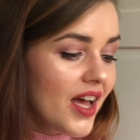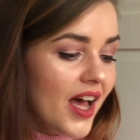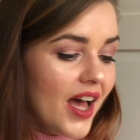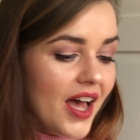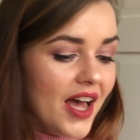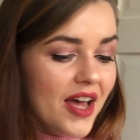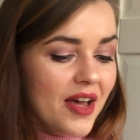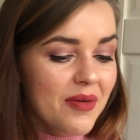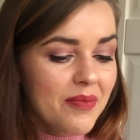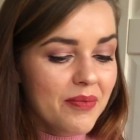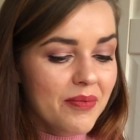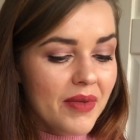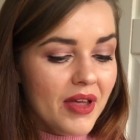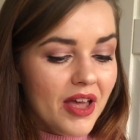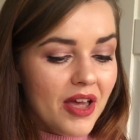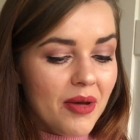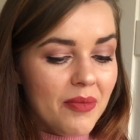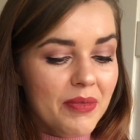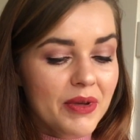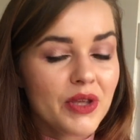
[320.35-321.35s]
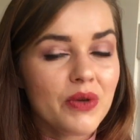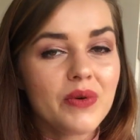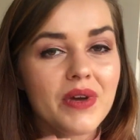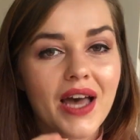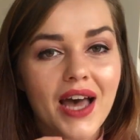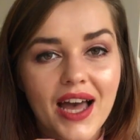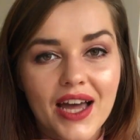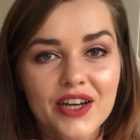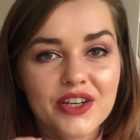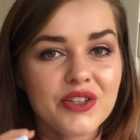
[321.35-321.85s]
But you
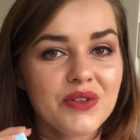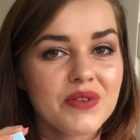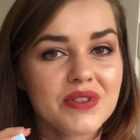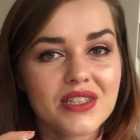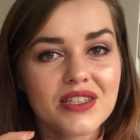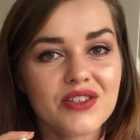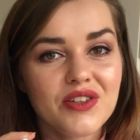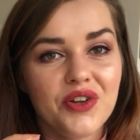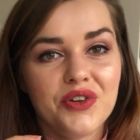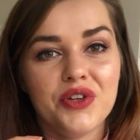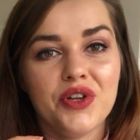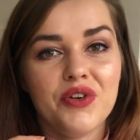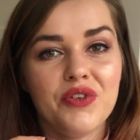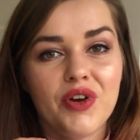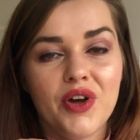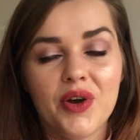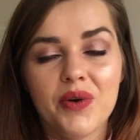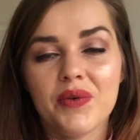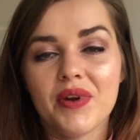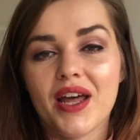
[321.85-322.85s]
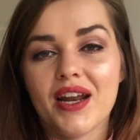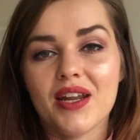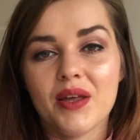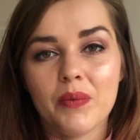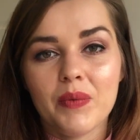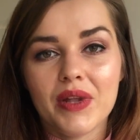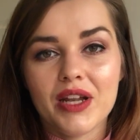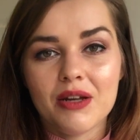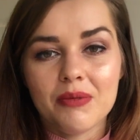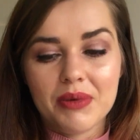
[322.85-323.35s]
can use this on your own and
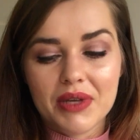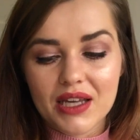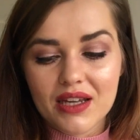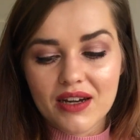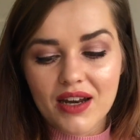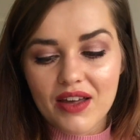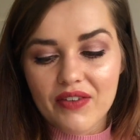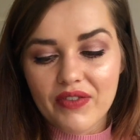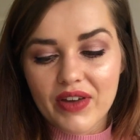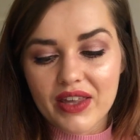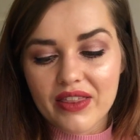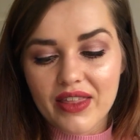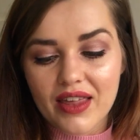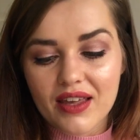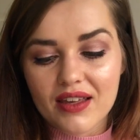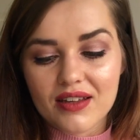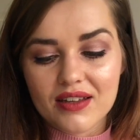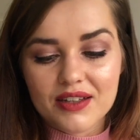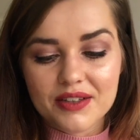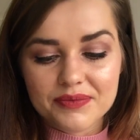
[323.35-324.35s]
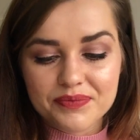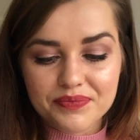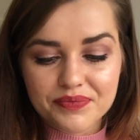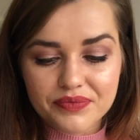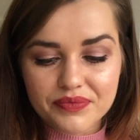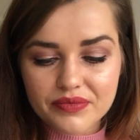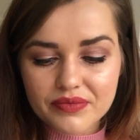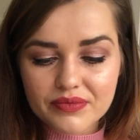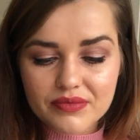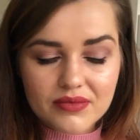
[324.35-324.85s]
it will be enough, I think.
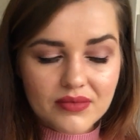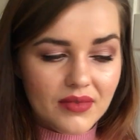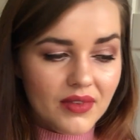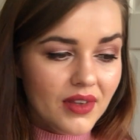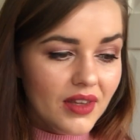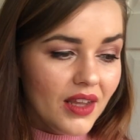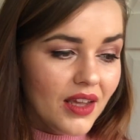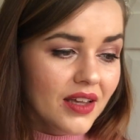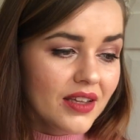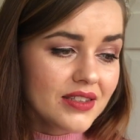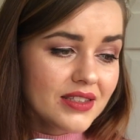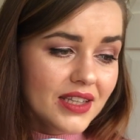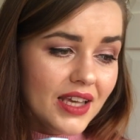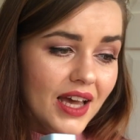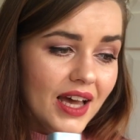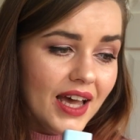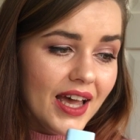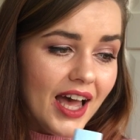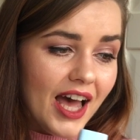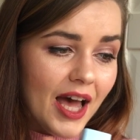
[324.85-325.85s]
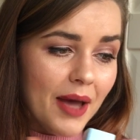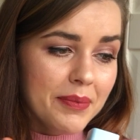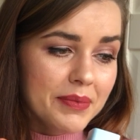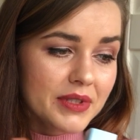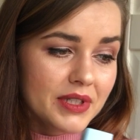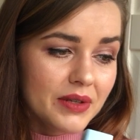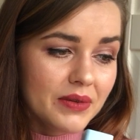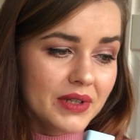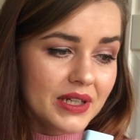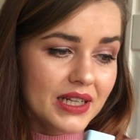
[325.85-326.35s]
So yeah, I
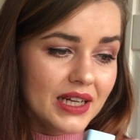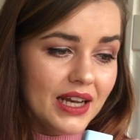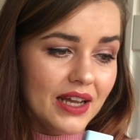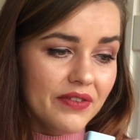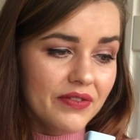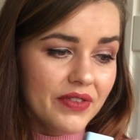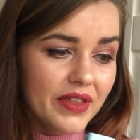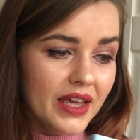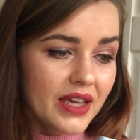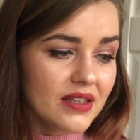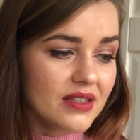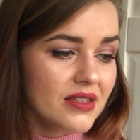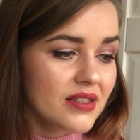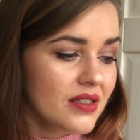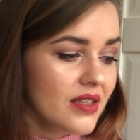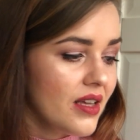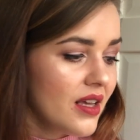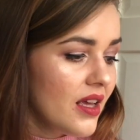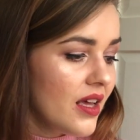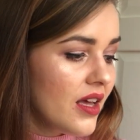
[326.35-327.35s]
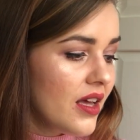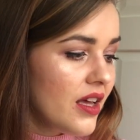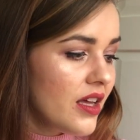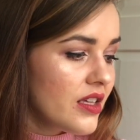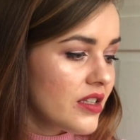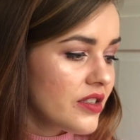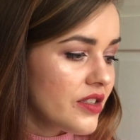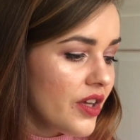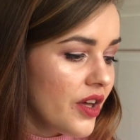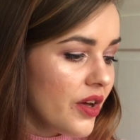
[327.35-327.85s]
absolutely love this.
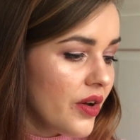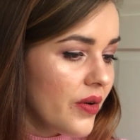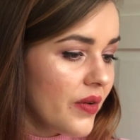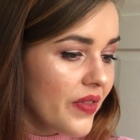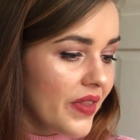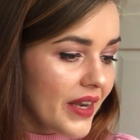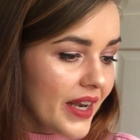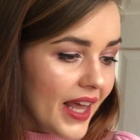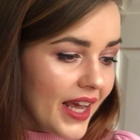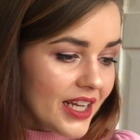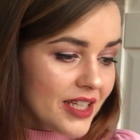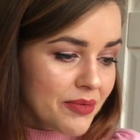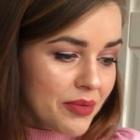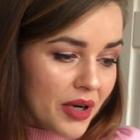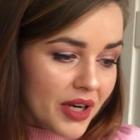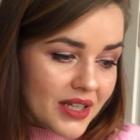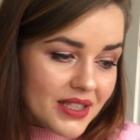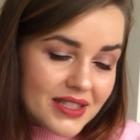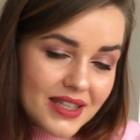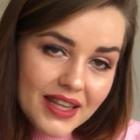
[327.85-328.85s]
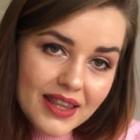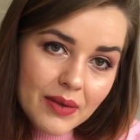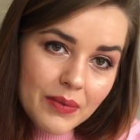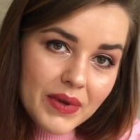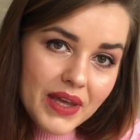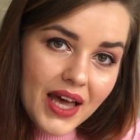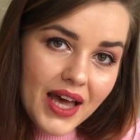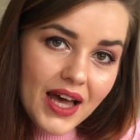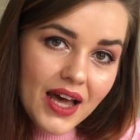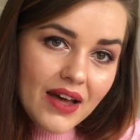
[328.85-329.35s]
So the next product then that
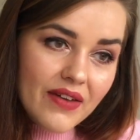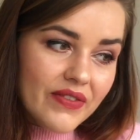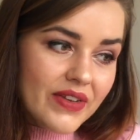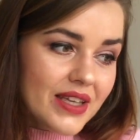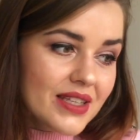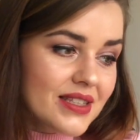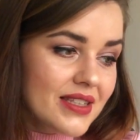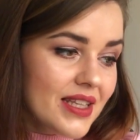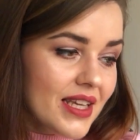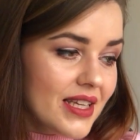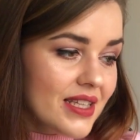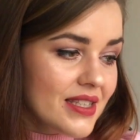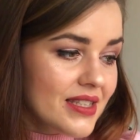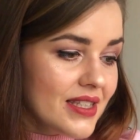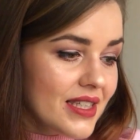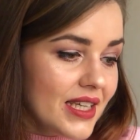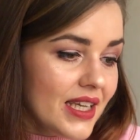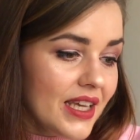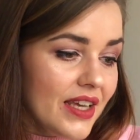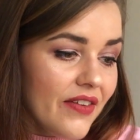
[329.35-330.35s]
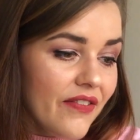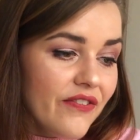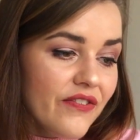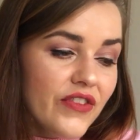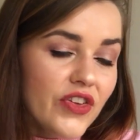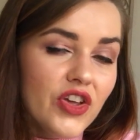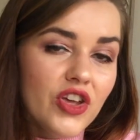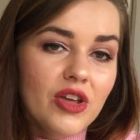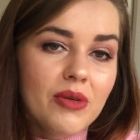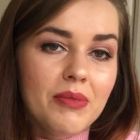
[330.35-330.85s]
we have is this
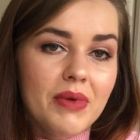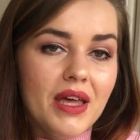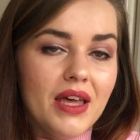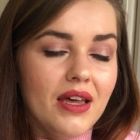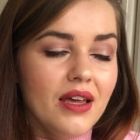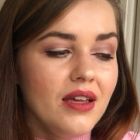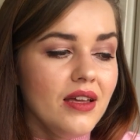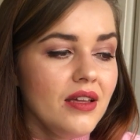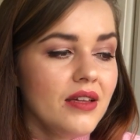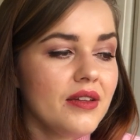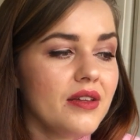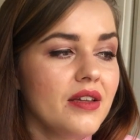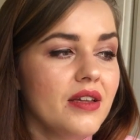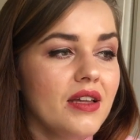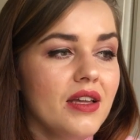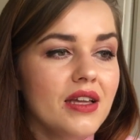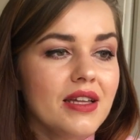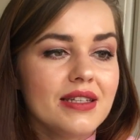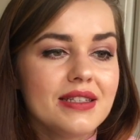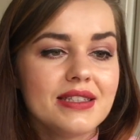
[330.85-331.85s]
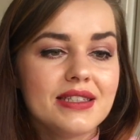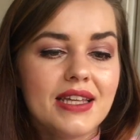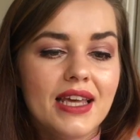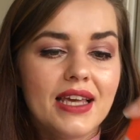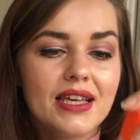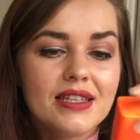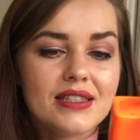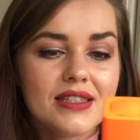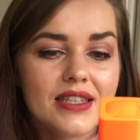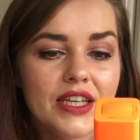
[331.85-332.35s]
C-firma
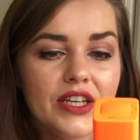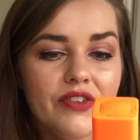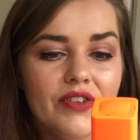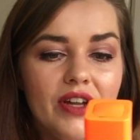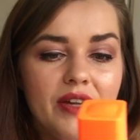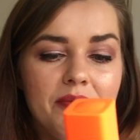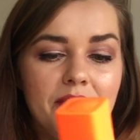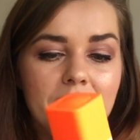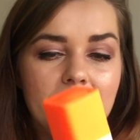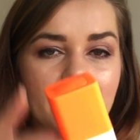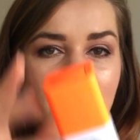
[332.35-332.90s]
Day Serum,